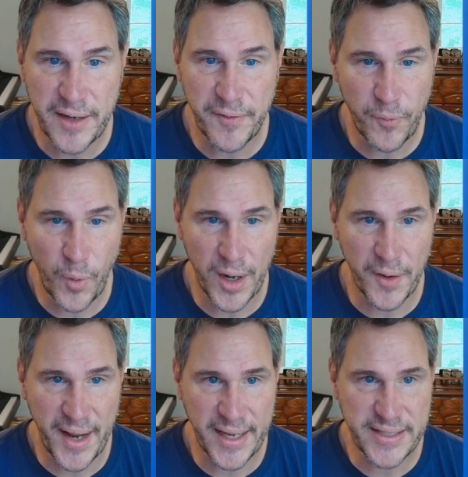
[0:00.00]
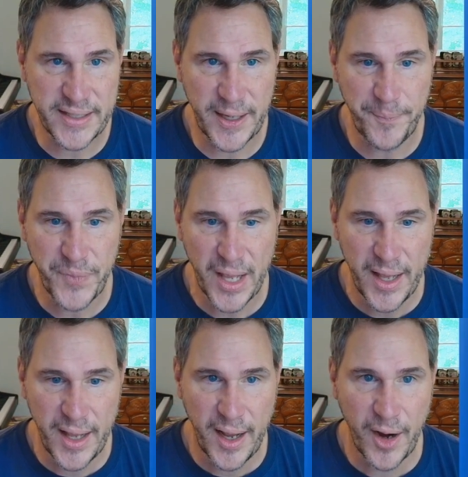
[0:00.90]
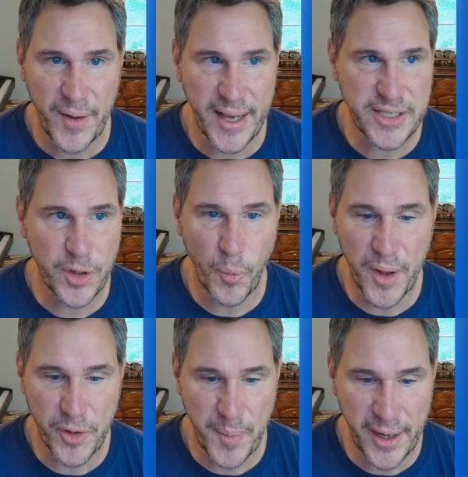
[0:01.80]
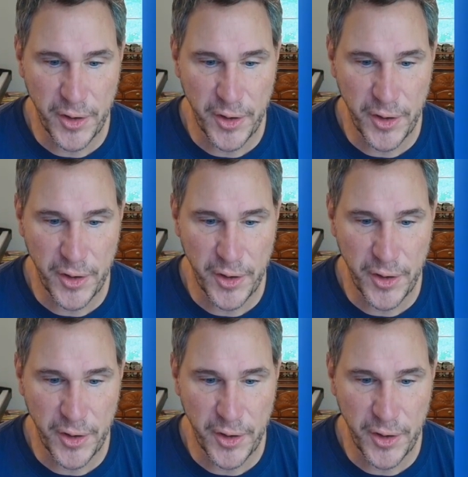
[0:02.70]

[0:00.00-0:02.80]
if, what our next... Uh, Our next weather maker